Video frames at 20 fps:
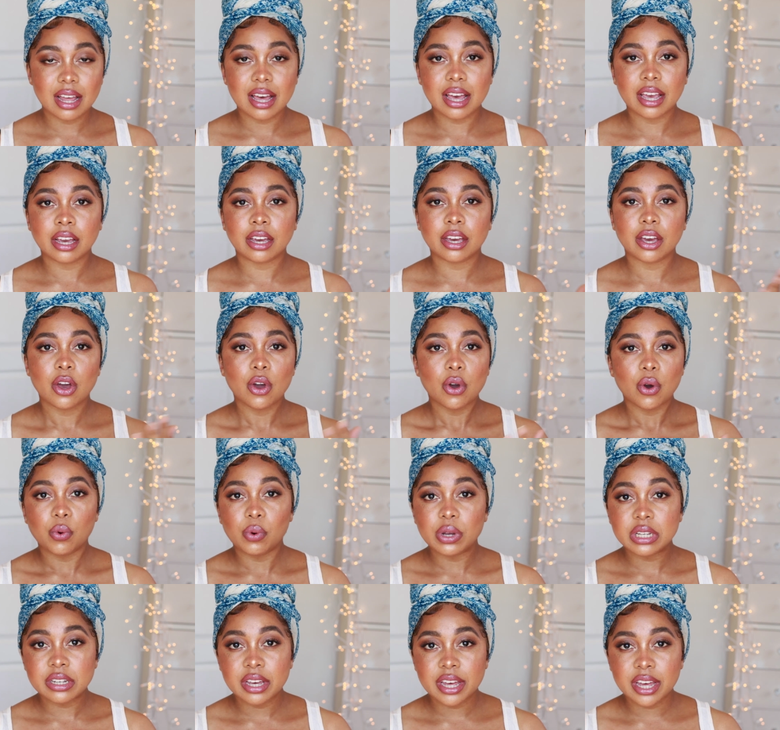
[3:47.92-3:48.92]
like
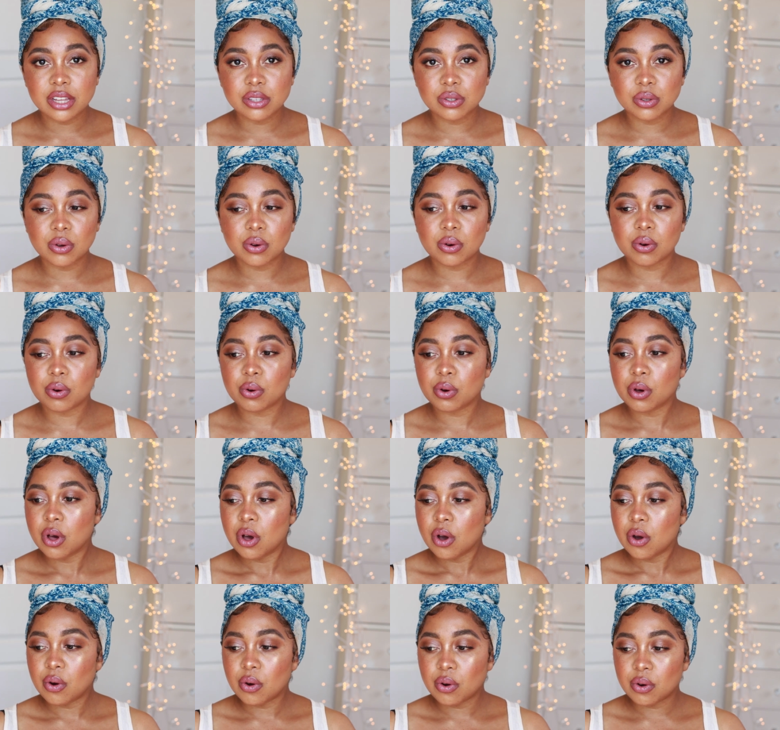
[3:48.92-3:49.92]
witch hazel
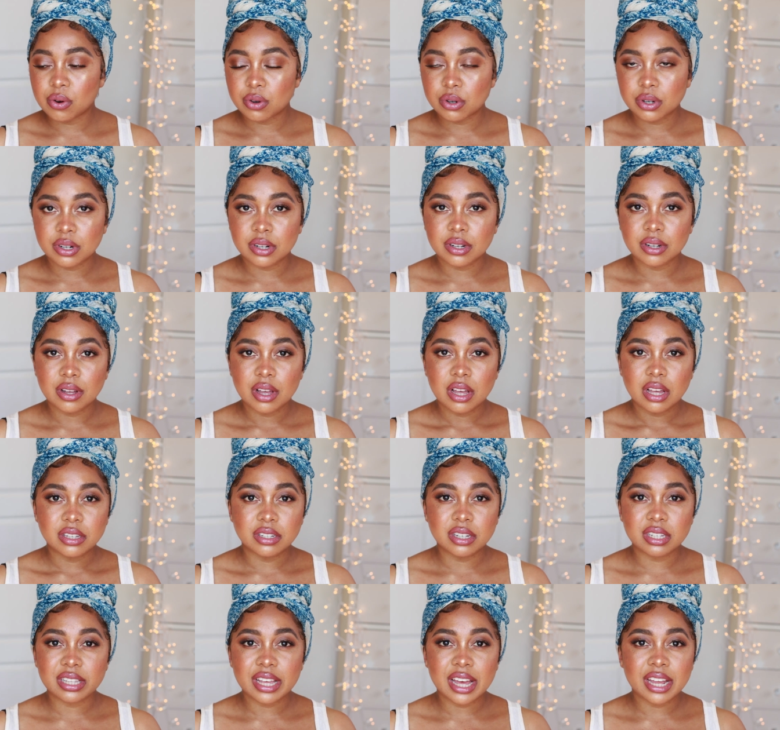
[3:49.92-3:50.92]
or
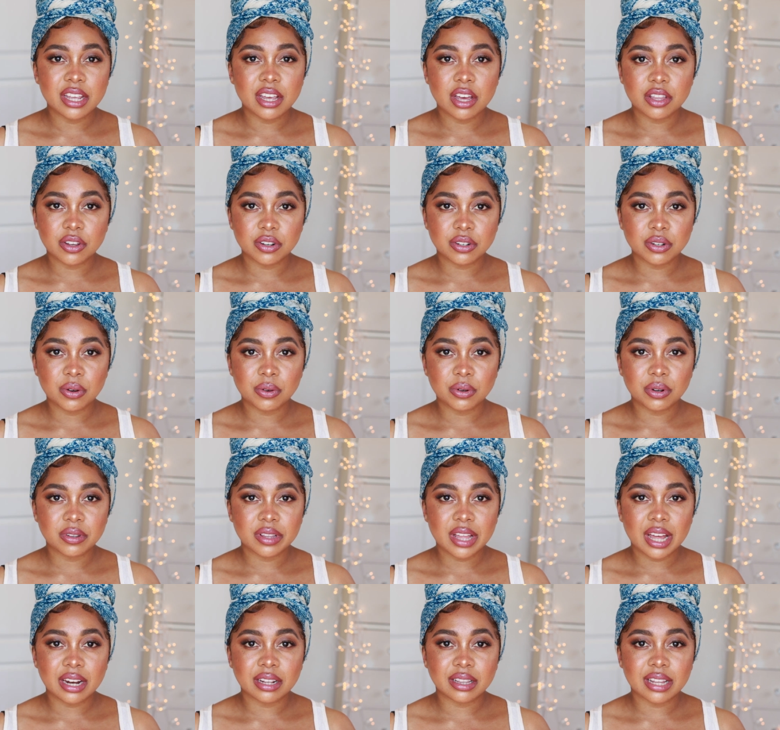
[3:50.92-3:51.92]
just any other
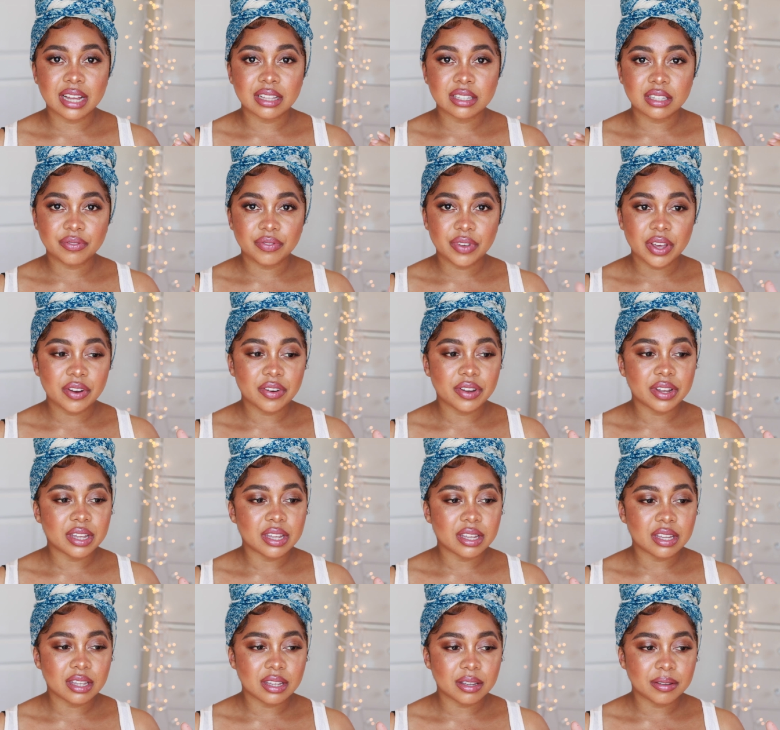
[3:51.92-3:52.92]
toner that that's
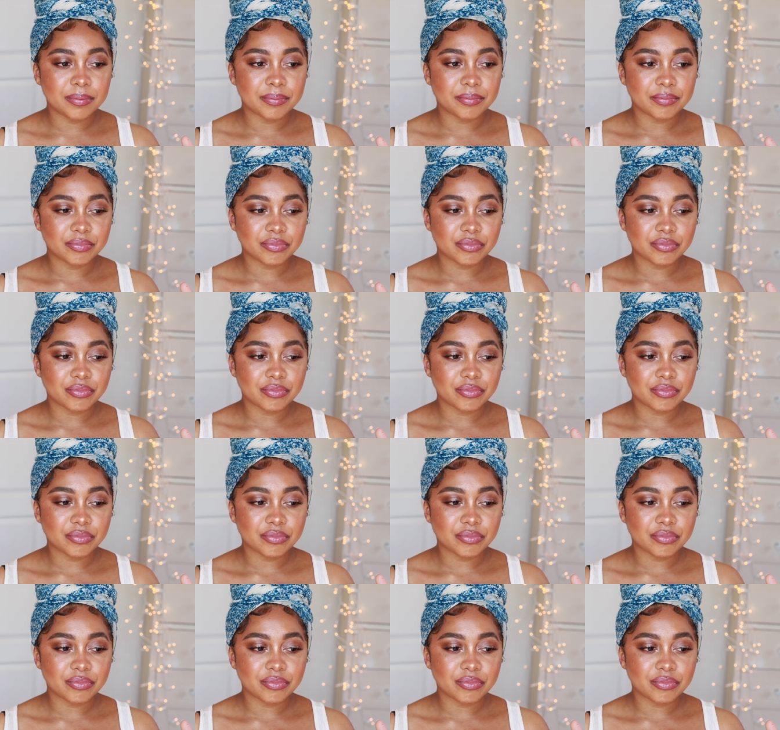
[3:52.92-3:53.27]
very